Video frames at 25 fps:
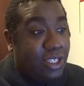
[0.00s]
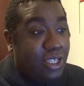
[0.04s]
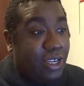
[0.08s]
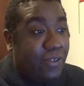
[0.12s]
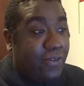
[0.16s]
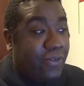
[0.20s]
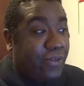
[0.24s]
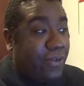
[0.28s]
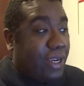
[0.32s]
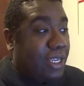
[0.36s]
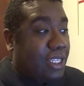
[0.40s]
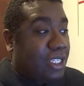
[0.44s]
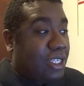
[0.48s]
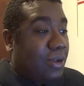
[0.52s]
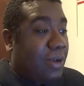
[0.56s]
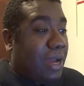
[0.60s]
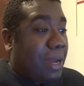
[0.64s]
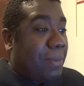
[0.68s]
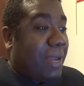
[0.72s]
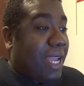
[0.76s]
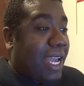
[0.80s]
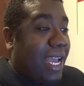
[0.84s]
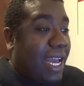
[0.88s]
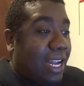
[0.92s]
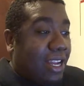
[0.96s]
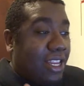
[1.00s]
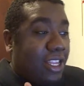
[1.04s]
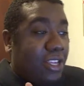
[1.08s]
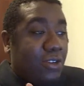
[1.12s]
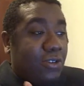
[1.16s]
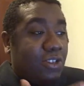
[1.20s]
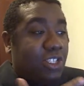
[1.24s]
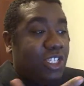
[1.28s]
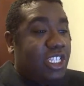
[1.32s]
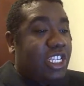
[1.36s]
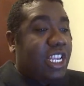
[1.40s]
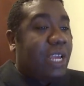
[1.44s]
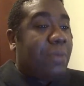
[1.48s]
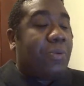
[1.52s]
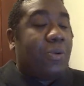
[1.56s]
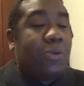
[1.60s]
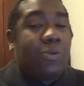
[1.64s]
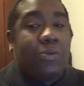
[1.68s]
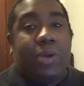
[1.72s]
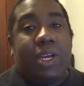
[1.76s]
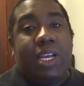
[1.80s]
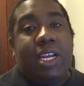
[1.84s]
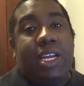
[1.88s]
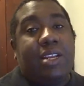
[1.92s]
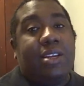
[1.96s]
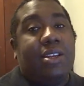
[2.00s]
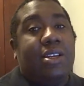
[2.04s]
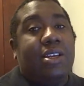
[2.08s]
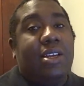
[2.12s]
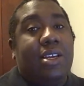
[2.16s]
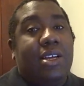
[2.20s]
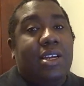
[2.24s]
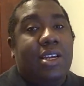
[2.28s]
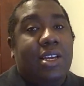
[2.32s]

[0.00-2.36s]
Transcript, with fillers: suffering. So, I mean, how do you separate